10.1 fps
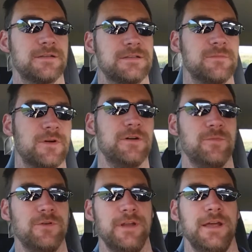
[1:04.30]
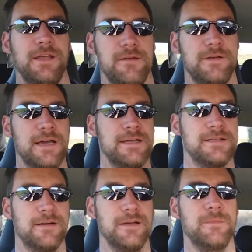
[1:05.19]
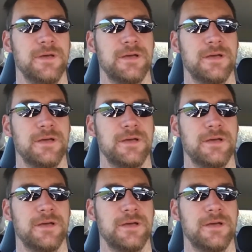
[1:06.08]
tomorrow morning UK time.